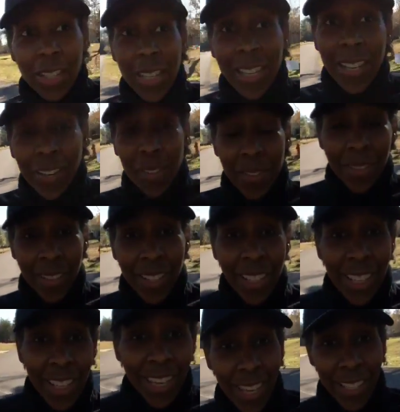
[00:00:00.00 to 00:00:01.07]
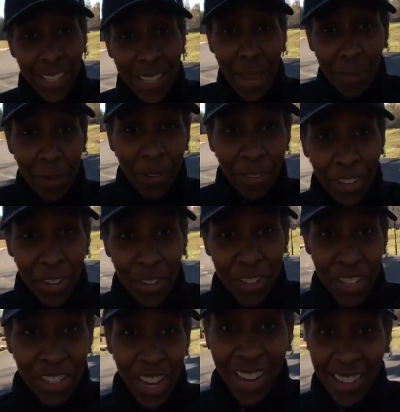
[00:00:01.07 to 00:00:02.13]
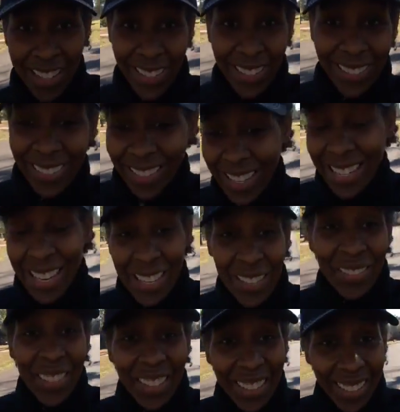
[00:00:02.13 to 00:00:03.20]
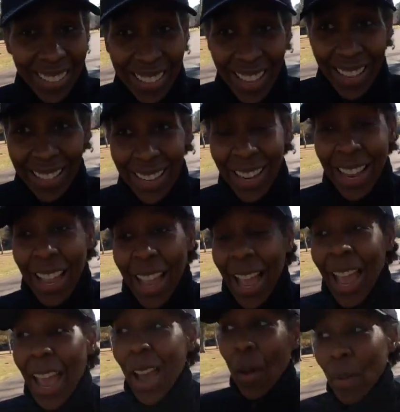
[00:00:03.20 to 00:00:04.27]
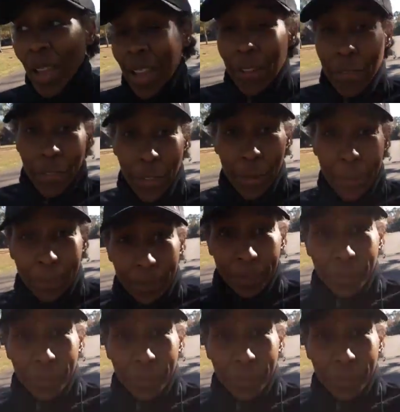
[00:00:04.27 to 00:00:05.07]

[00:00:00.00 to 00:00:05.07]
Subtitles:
the deal. You can't snap your fingers and change it. It doesn't work like that. However,